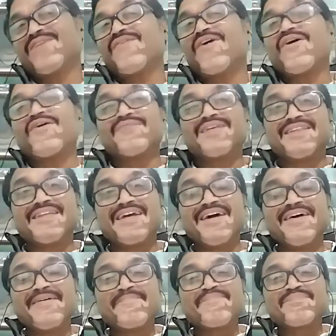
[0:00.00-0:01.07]
of
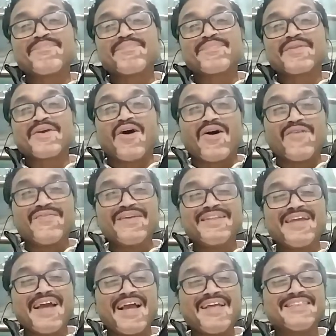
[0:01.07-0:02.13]
avidya?
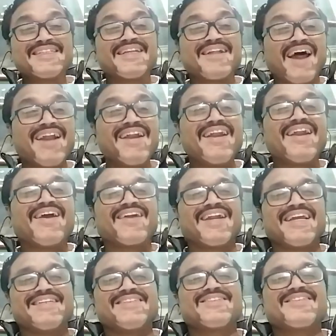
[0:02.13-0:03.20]
Avidya is
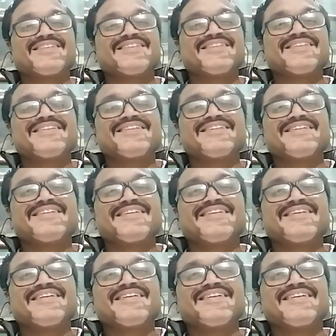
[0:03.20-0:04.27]
non-knowledge,
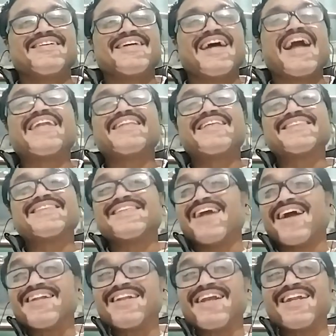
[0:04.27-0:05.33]
and this
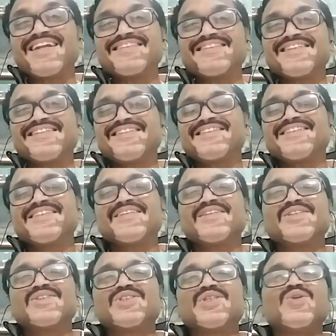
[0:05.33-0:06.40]
non-knowledge is
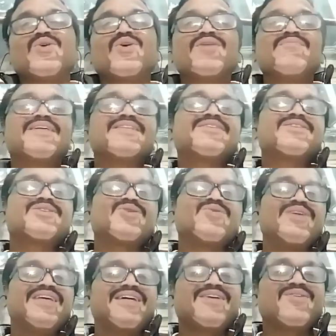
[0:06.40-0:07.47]
synonymous
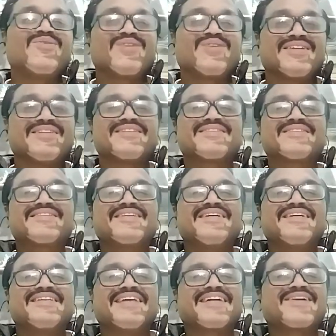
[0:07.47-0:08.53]
to ignorance
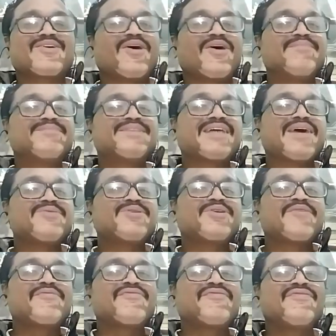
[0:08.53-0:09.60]
that comes out
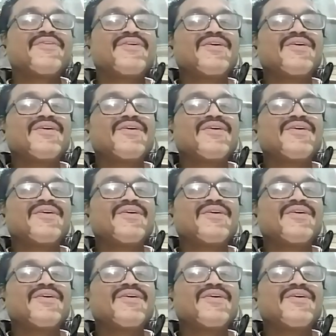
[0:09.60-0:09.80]
of